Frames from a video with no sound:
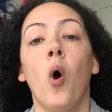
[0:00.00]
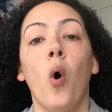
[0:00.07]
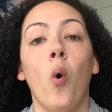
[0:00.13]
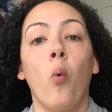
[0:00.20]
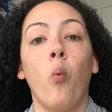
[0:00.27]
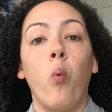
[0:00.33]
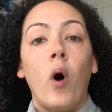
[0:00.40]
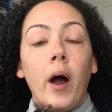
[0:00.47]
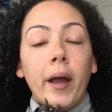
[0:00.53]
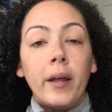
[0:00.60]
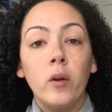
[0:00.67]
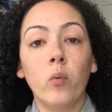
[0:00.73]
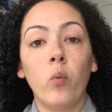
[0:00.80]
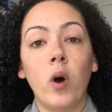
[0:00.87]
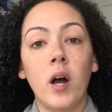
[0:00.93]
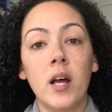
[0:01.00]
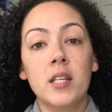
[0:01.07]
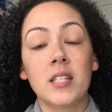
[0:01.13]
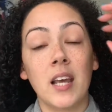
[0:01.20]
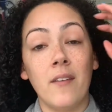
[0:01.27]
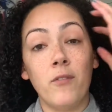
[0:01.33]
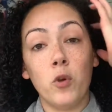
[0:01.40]
One was
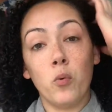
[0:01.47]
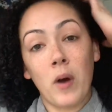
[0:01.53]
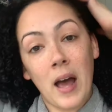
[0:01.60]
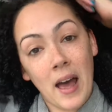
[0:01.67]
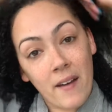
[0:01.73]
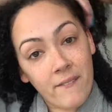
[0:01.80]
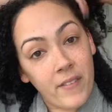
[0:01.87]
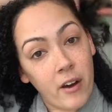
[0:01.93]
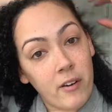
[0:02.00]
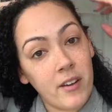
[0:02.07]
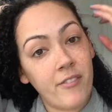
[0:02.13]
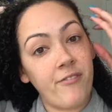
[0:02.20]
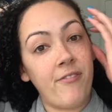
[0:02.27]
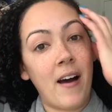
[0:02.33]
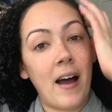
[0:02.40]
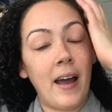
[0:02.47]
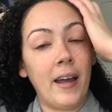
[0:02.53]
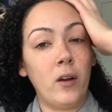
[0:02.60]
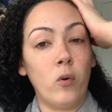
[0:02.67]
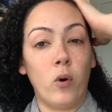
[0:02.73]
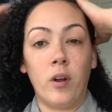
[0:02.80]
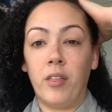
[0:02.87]
if you have very
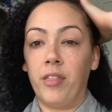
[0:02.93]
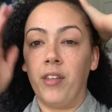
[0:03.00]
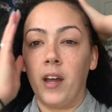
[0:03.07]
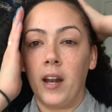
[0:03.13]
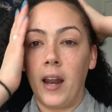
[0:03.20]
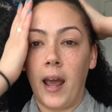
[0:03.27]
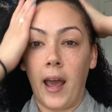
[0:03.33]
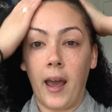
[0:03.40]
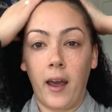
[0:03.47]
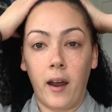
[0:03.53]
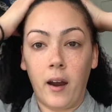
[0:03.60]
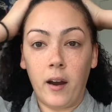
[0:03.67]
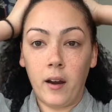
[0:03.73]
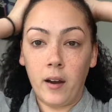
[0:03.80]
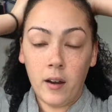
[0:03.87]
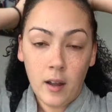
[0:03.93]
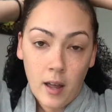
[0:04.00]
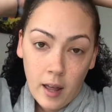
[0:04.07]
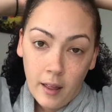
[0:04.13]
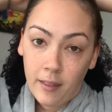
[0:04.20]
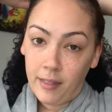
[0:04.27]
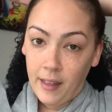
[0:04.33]
fine or thin hair,
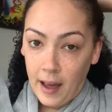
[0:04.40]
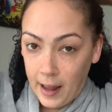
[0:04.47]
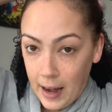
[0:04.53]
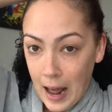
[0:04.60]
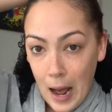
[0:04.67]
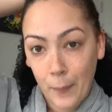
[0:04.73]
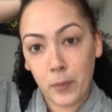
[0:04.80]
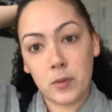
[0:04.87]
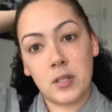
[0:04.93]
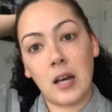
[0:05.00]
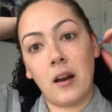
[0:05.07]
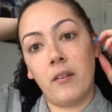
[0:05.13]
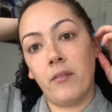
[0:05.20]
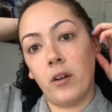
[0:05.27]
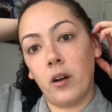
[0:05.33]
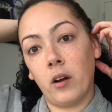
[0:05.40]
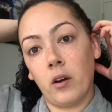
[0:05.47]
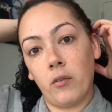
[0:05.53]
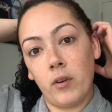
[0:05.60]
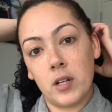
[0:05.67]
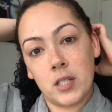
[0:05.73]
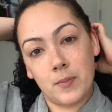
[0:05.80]
then apple cider vinegar
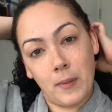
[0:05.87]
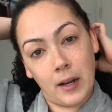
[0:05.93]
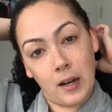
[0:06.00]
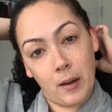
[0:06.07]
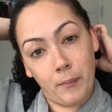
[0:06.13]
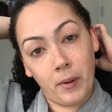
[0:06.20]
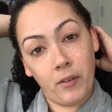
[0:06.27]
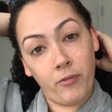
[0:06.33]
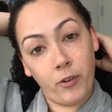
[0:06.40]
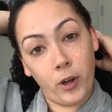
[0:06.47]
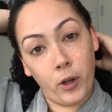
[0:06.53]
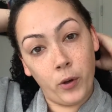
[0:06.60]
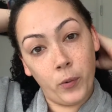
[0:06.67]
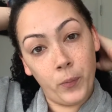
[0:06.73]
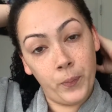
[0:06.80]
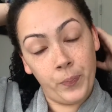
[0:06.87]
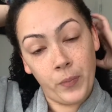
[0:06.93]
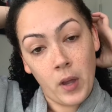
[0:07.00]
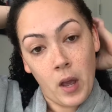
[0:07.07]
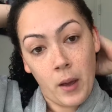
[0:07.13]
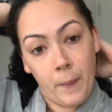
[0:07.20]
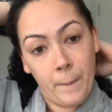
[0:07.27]
rinse might not be for you
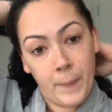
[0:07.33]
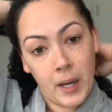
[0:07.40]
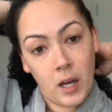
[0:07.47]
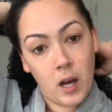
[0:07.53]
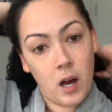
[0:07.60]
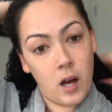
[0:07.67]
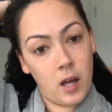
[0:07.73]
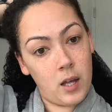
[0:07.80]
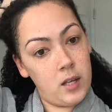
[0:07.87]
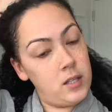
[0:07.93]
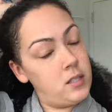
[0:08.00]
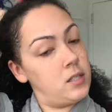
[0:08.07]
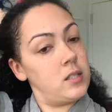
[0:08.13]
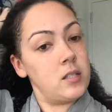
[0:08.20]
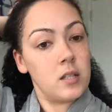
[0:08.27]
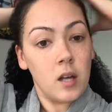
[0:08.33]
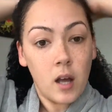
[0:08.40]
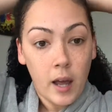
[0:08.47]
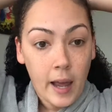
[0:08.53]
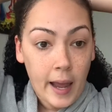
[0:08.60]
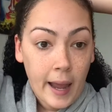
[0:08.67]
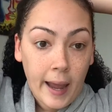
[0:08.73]
because
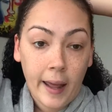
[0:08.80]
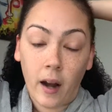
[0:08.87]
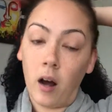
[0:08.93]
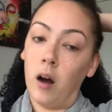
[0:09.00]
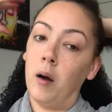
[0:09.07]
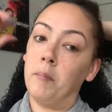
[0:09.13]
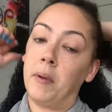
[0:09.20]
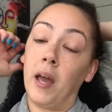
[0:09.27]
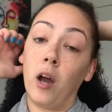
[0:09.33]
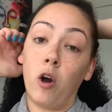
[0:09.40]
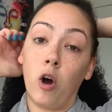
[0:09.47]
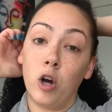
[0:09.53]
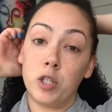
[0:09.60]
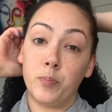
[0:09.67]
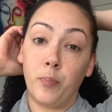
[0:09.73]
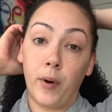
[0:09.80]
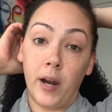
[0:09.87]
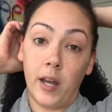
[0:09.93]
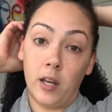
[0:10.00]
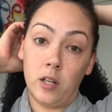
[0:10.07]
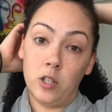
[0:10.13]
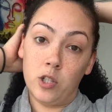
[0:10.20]
it can cause
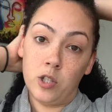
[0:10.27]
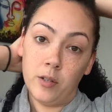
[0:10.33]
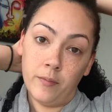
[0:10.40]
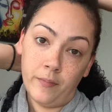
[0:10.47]
breakage.